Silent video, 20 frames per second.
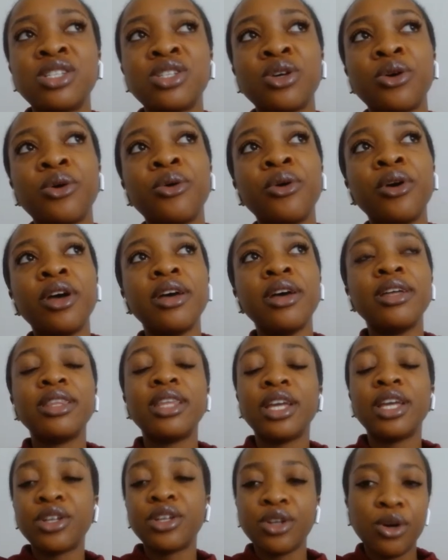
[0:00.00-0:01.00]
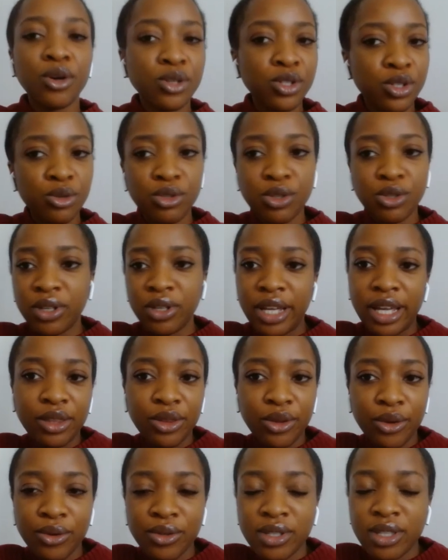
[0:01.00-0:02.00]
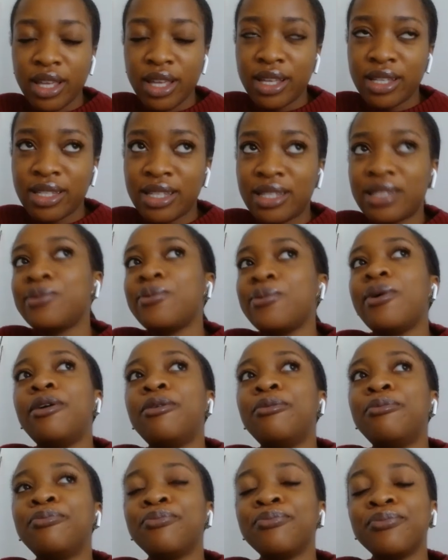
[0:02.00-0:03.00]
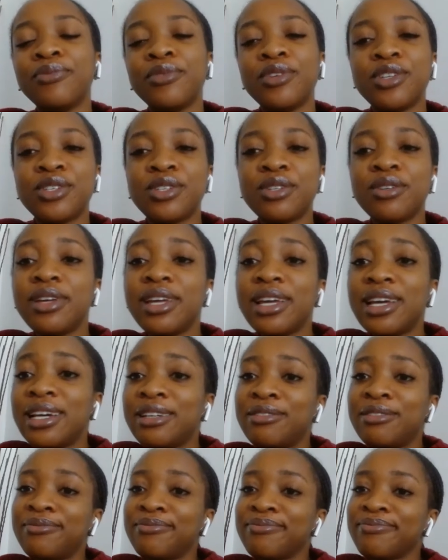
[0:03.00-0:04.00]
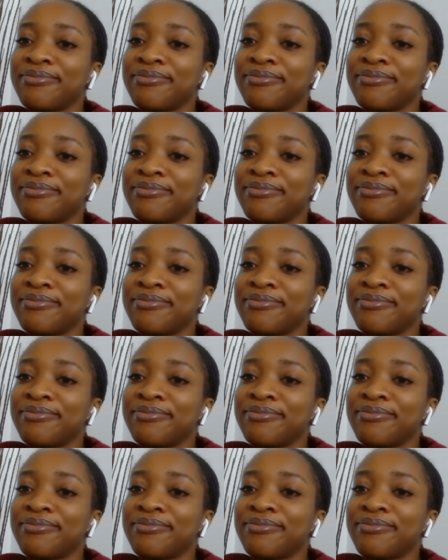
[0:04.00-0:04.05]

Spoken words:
So they can also donate those things as well. So yeah.